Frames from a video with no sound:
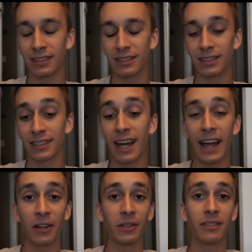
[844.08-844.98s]
to
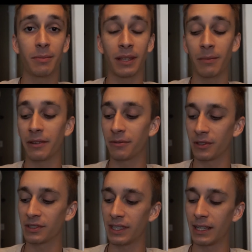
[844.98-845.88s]
Kyle as being my
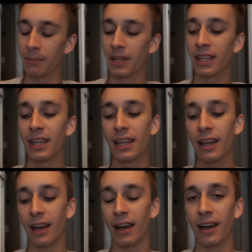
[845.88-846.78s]
first name,
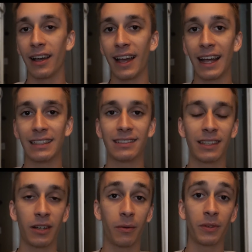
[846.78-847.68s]
as
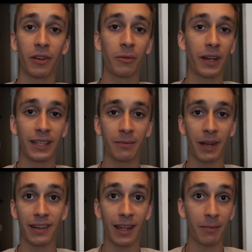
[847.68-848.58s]
it was already in
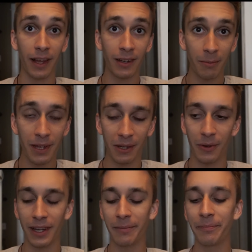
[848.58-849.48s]
my name lineup
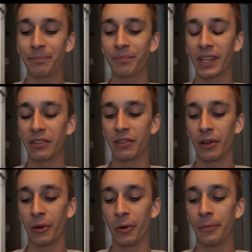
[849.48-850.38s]
anyway.
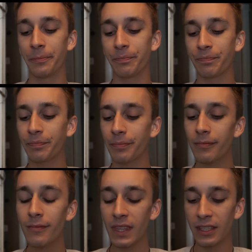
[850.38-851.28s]
So,
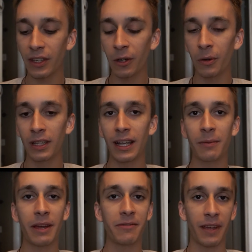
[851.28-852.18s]
you know, a lot
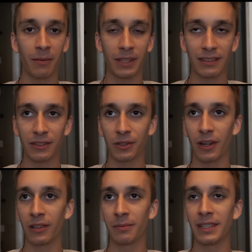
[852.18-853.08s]
of my family still
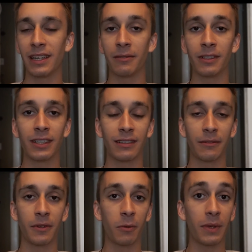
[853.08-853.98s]
calls me David because
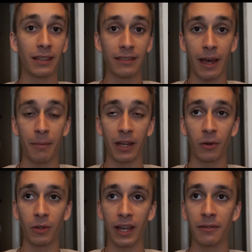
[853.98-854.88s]
they've known me as that my
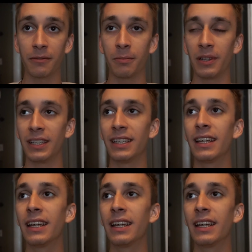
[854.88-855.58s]
whole life. But